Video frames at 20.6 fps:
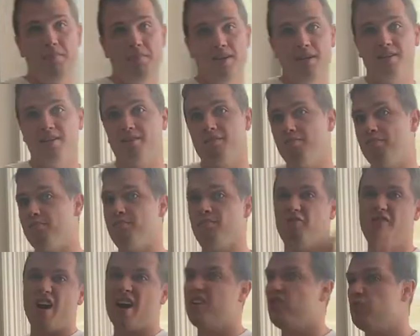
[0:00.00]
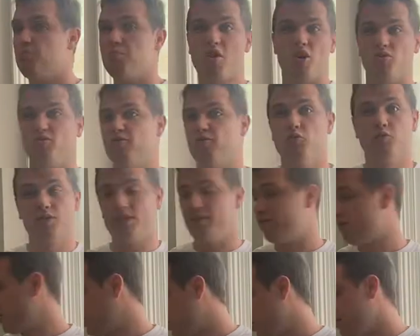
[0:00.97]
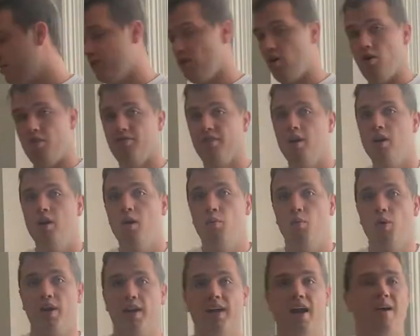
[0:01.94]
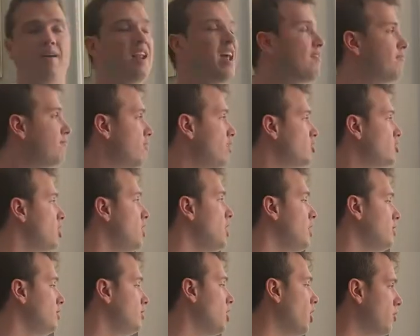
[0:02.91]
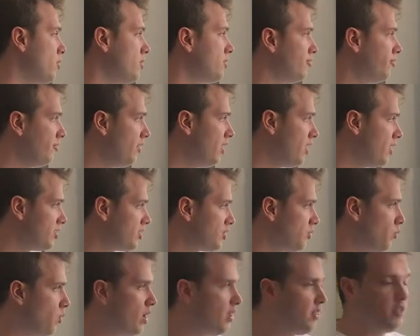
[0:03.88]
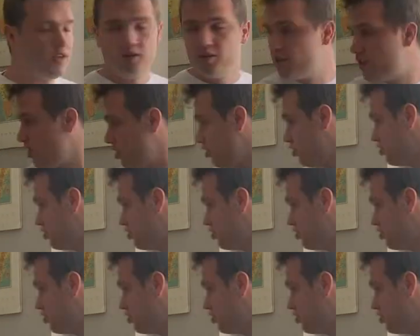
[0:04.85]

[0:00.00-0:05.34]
median, range, mode are all different types of working out an average. So the first one that you